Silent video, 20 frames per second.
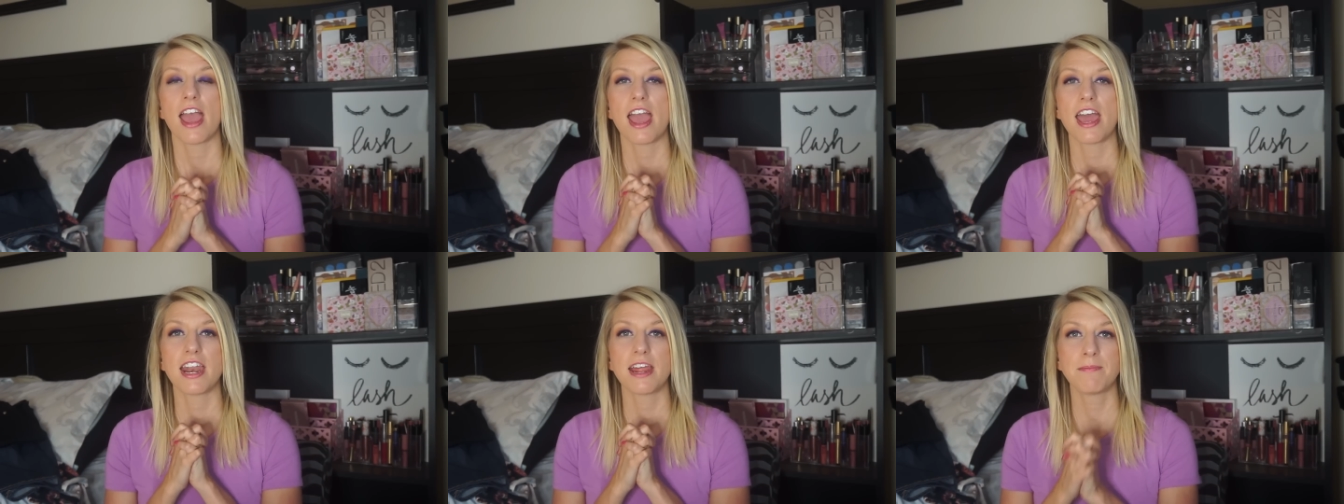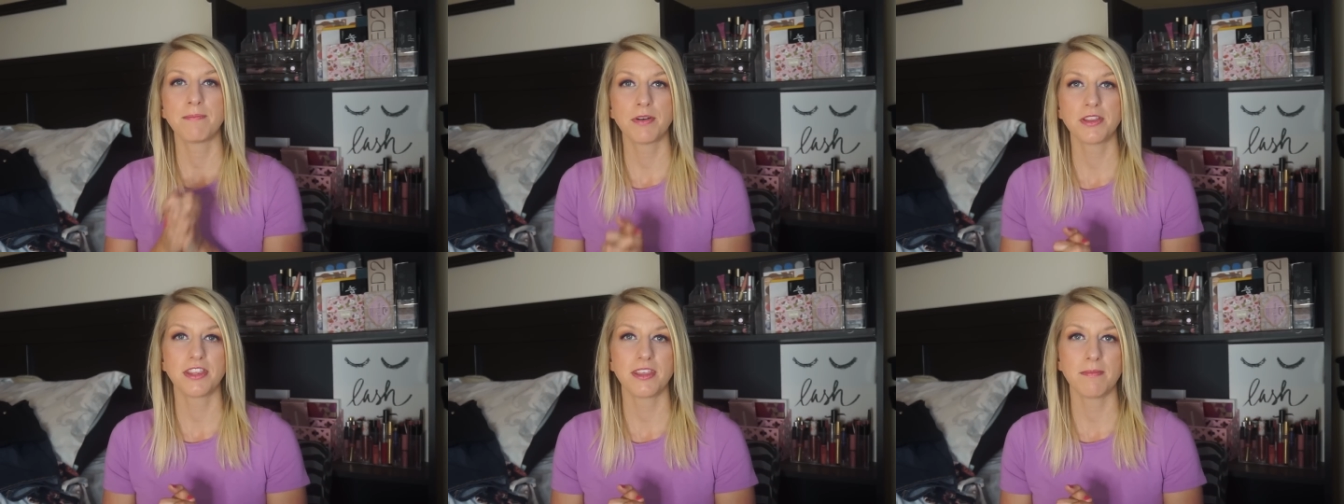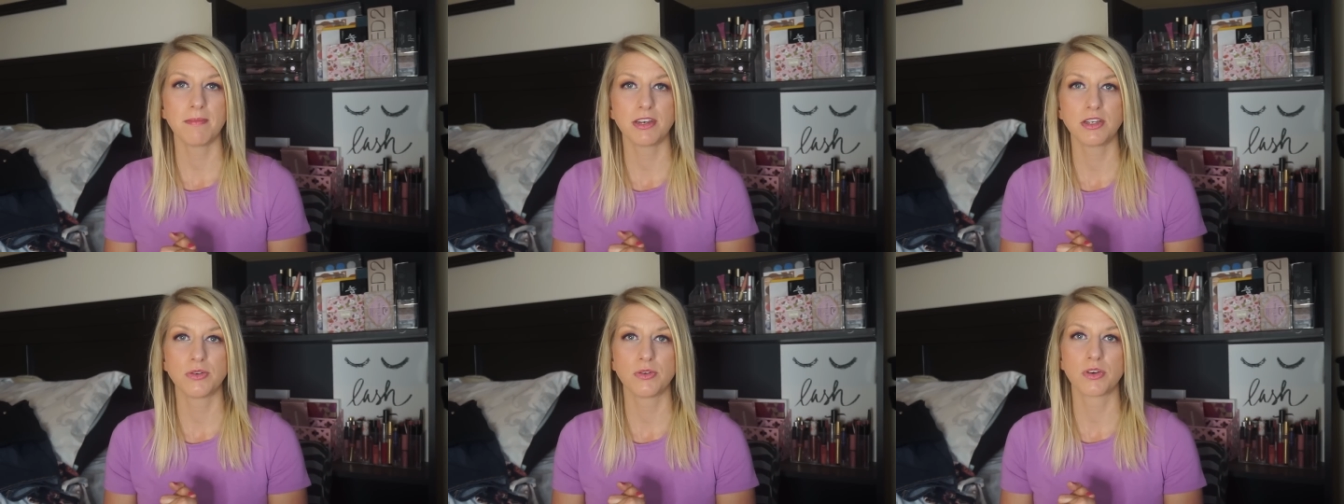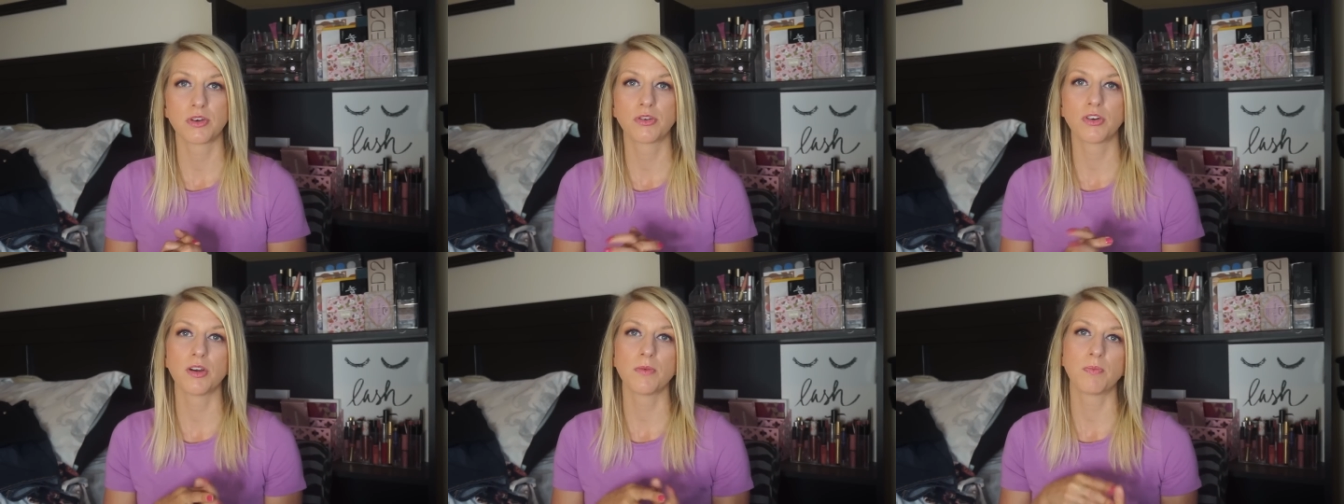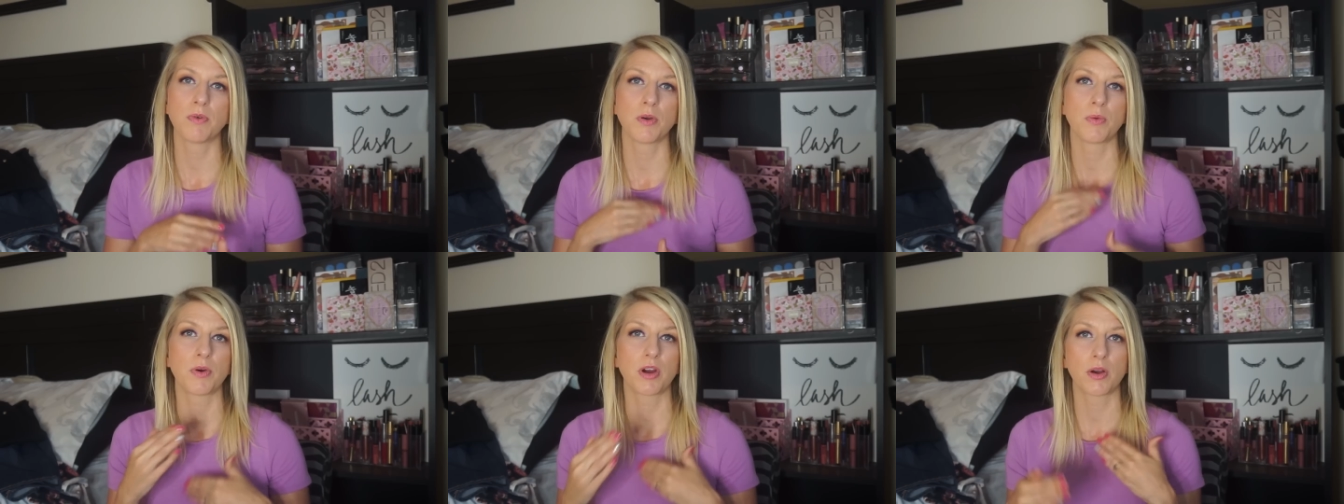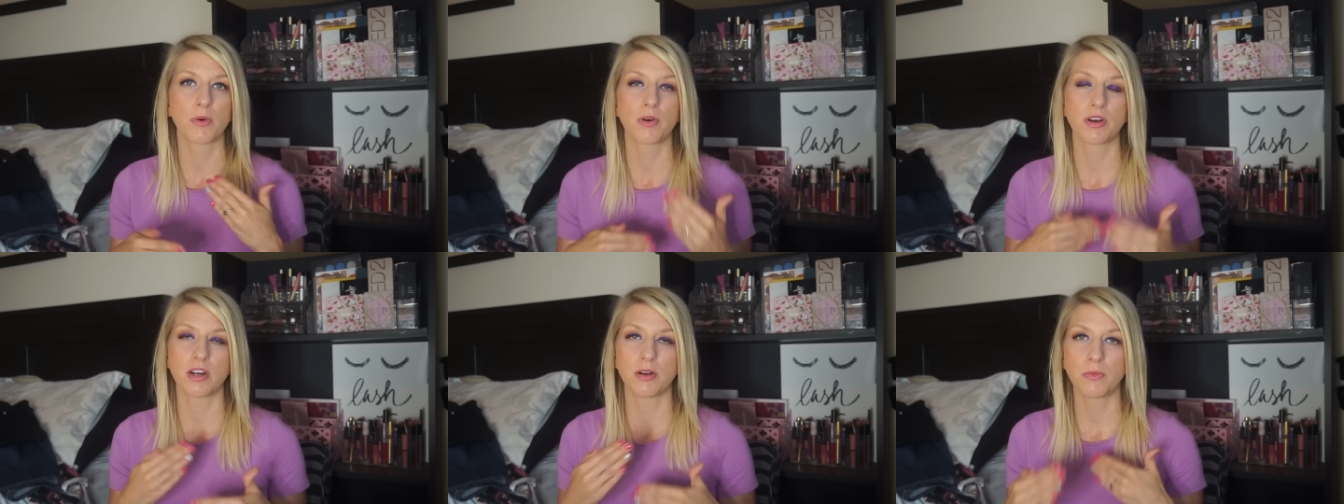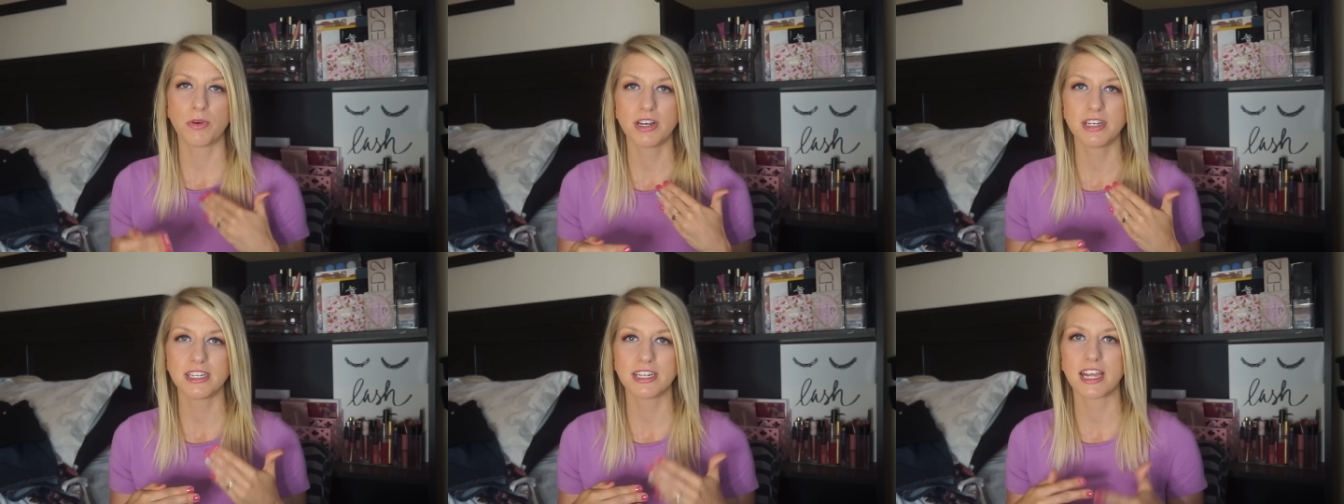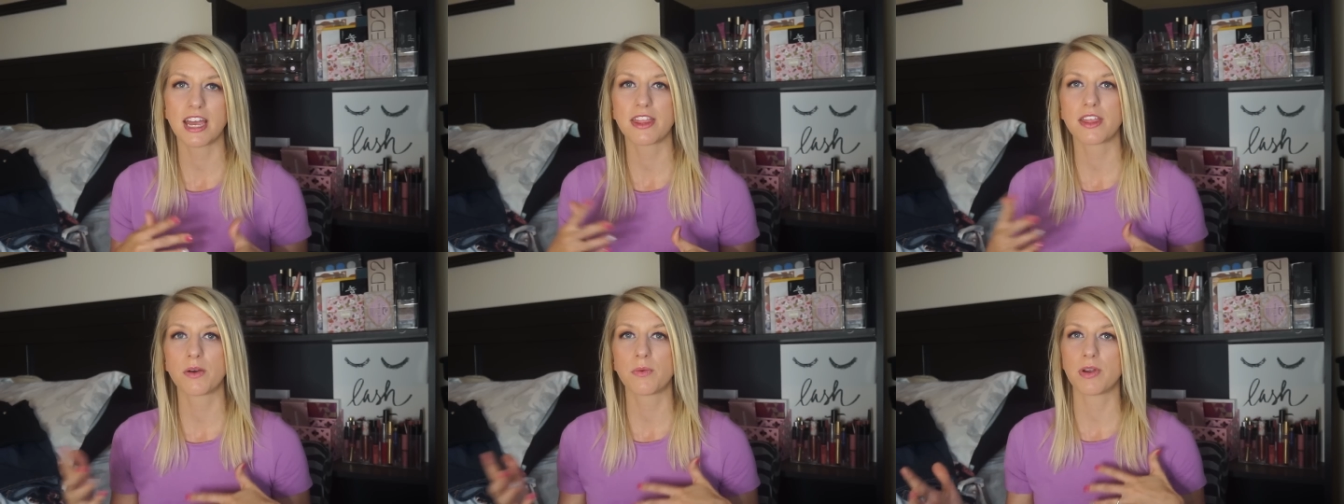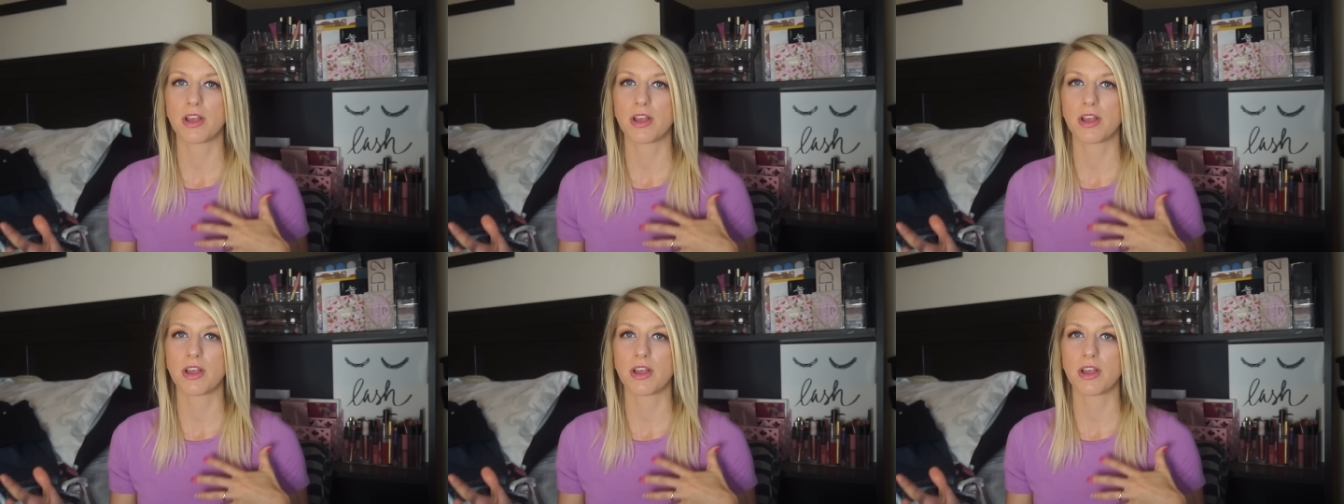and I put them into a group. We work one-on-one -on -one together.